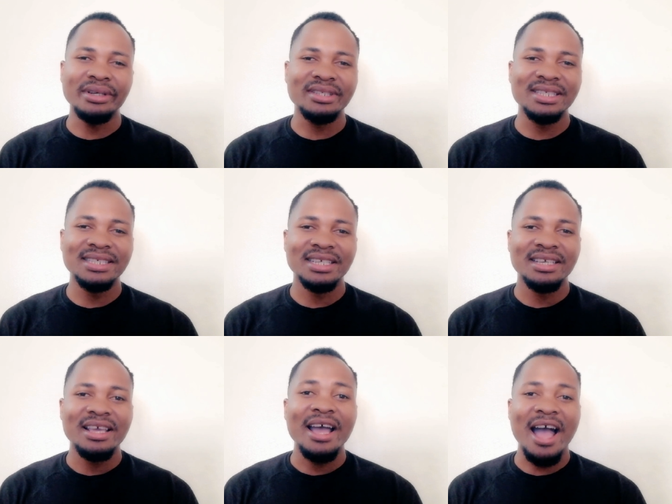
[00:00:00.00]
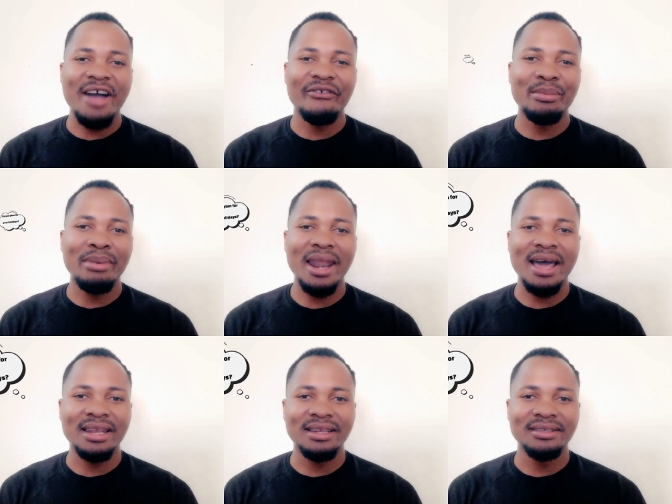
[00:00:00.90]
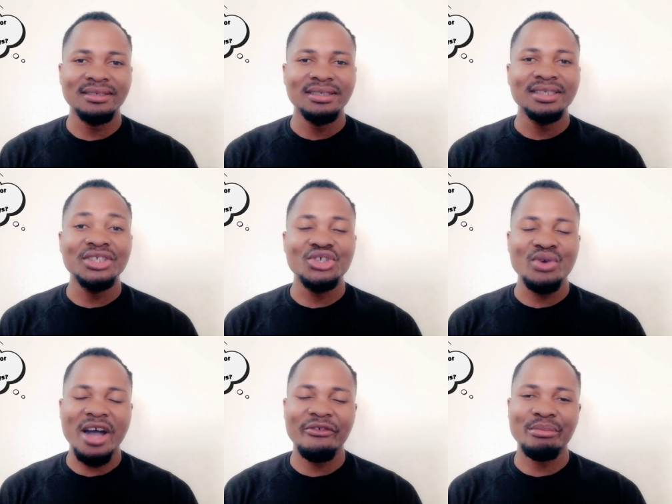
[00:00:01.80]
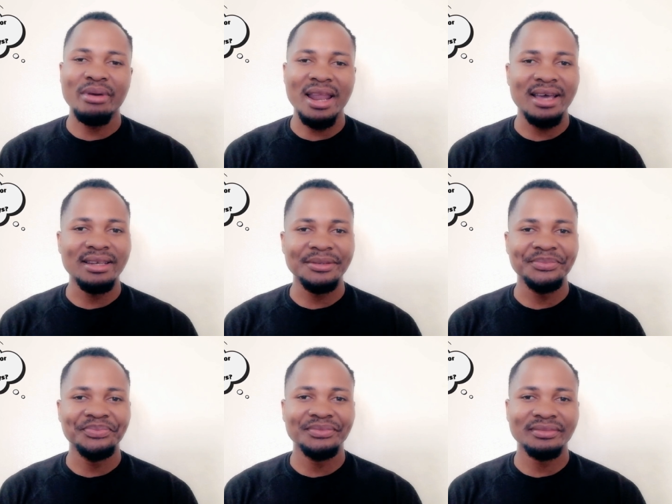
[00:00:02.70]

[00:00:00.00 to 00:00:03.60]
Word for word: but have a plan. Do you have a plan?